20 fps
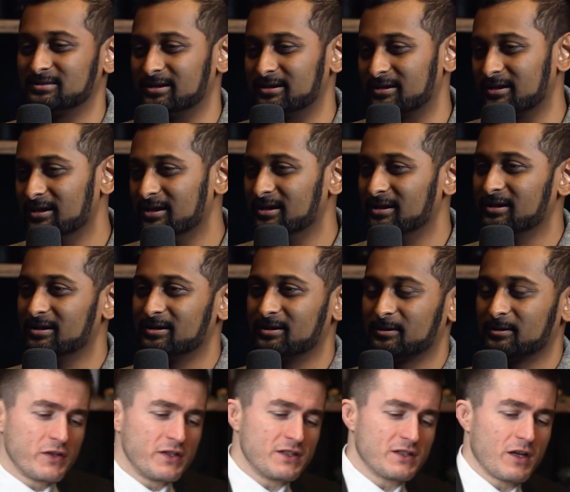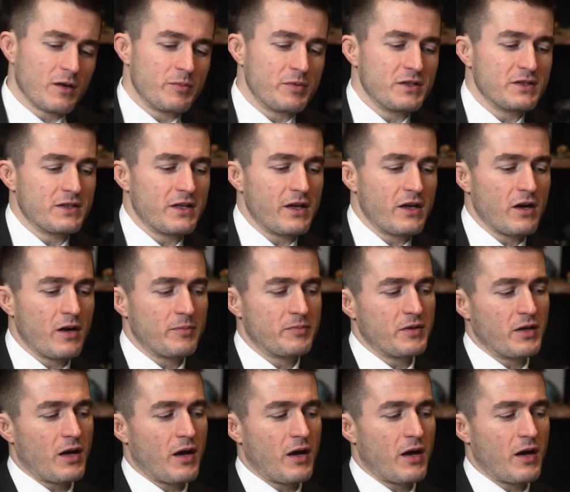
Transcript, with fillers: Like I mean, these companies they opt